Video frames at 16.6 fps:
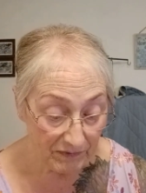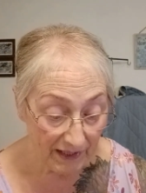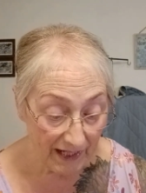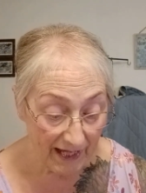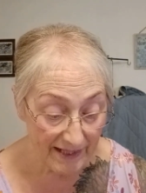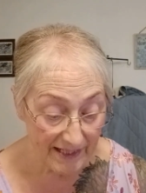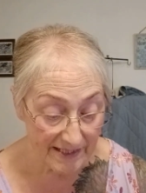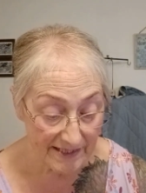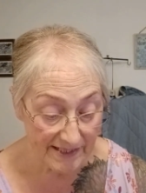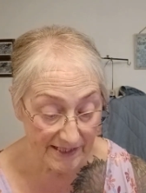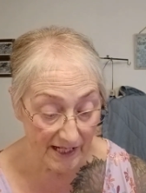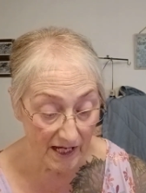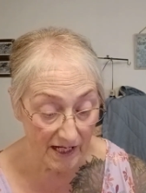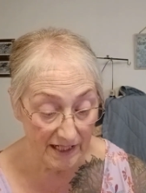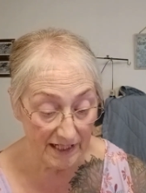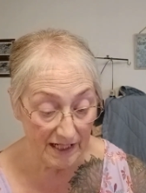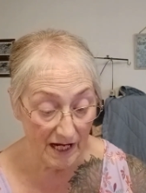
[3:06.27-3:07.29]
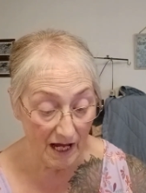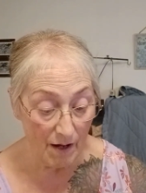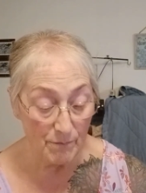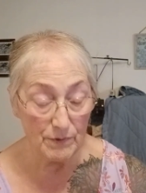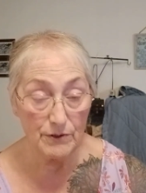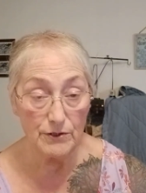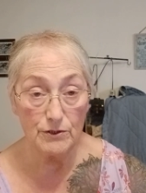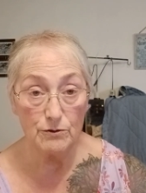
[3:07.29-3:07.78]
And then Sunday, I'm
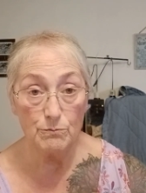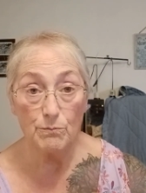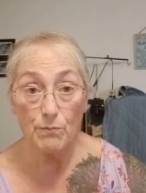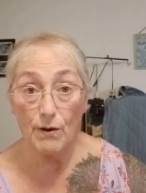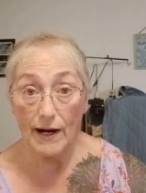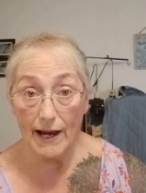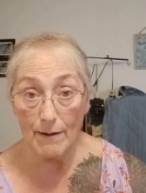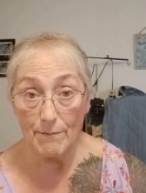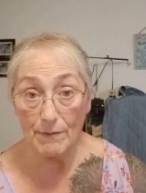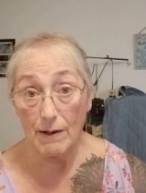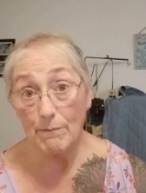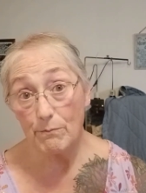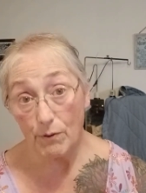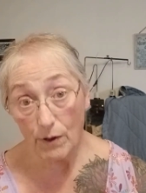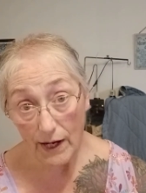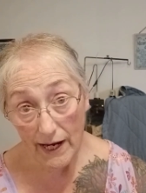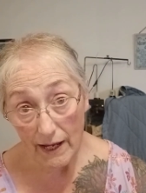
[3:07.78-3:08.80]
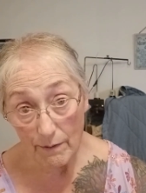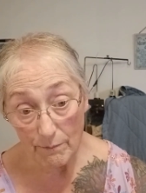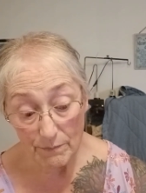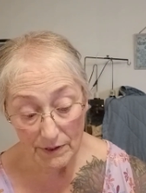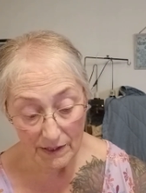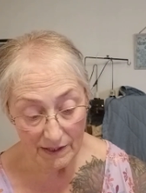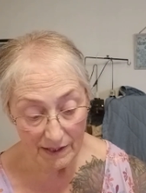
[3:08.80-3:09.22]
going to do prep and prep.